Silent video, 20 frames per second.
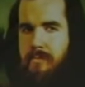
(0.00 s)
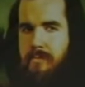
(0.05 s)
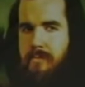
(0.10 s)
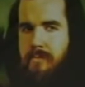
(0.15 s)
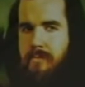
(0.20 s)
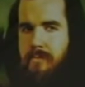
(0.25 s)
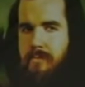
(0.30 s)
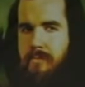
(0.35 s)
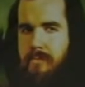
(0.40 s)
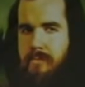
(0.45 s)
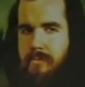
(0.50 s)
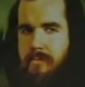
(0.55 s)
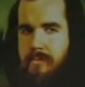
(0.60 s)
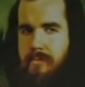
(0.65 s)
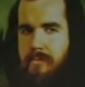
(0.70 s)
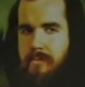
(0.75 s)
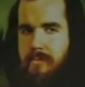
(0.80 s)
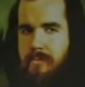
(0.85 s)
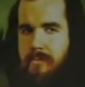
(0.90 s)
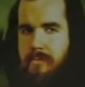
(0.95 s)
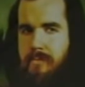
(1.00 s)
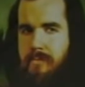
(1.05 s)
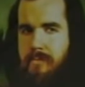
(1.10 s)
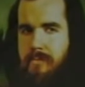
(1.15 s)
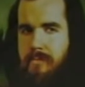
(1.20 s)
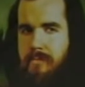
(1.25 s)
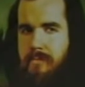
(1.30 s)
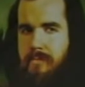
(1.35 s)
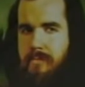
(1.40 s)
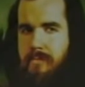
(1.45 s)

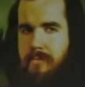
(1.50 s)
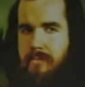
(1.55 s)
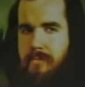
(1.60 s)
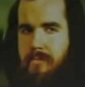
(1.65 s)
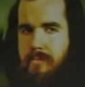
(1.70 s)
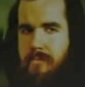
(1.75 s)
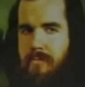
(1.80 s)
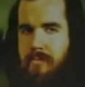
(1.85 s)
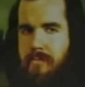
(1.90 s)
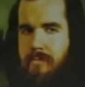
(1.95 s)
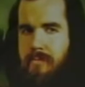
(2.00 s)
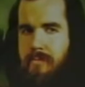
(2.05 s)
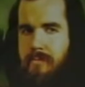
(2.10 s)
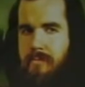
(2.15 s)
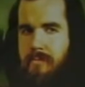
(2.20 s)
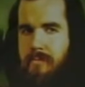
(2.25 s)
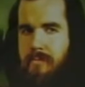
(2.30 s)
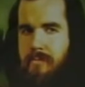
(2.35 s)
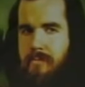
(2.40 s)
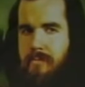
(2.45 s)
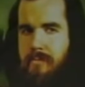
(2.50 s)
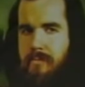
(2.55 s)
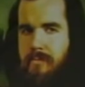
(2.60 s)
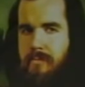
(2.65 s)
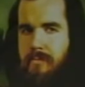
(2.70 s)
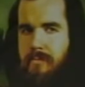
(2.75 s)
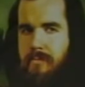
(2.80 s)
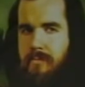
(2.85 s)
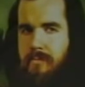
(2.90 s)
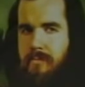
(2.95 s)

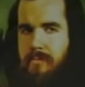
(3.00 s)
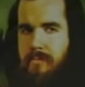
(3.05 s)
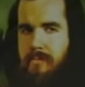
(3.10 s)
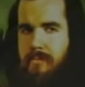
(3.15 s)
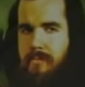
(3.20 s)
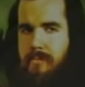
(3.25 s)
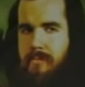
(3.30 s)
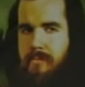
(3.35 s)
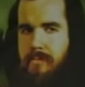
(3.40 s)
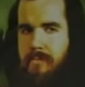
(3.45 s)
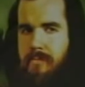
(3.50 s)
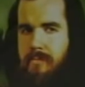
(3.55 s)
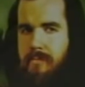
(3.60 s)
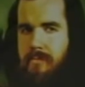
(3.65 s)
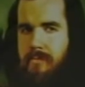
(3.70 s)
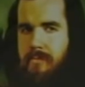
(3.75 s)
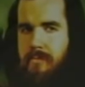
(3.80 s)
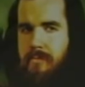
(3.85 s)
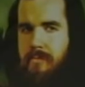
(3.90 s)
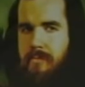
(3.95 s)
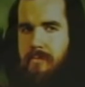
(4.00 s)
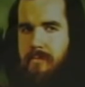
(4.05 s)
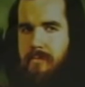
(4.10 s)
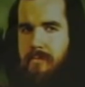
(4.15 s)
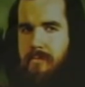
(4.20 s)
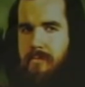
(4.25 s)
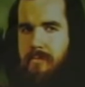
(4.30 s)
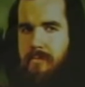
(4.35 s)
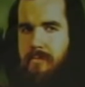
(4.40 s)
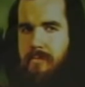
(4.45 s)

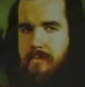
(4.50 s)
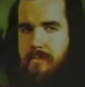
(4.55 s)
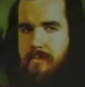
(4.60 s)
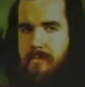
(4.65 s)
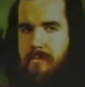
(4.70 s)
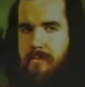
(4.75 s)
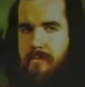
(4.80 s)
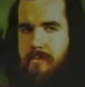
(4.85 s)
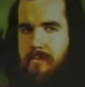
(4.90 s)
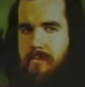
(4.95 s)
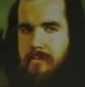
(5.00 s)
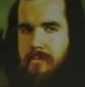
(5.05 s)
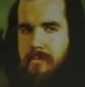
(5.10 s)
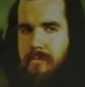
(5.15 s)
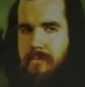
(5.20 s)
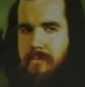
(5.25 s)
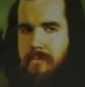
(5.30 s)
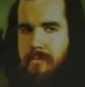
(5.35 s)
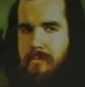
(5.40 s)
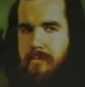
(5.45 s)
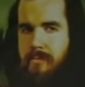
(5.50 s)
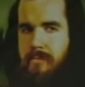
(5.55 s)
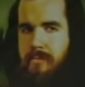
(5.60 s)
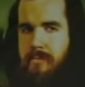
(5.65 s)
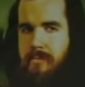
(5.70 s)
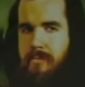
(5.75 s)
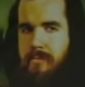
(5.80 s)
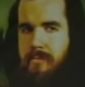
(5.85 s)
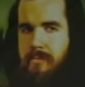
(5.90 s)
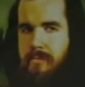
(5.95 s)

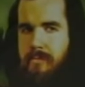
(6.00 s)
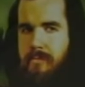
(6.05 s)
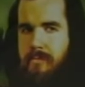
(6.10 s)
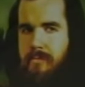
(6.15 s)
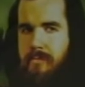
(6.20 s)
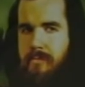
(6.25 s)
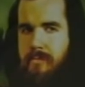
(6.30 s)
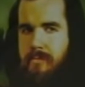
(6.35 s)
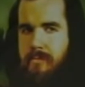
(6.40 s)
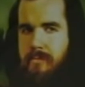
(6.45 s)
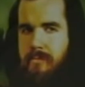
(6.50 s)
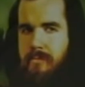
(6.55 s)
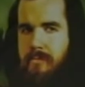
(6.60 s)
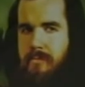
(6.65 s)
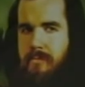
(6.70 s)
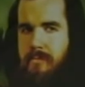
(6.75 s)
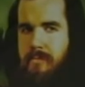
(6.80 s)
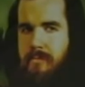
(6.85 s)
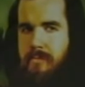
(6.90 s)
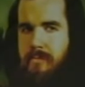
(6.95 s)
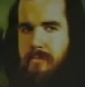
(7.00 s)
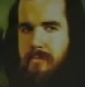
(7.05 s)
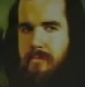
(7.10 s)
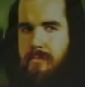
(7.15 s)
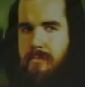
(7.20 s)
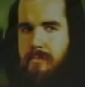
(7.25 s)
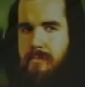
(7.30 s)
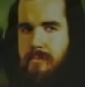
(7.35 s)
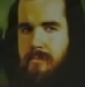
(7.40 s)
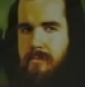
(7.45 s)

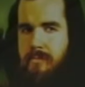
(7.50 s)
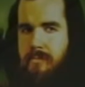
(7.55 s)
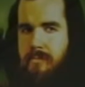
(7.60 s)
(silent)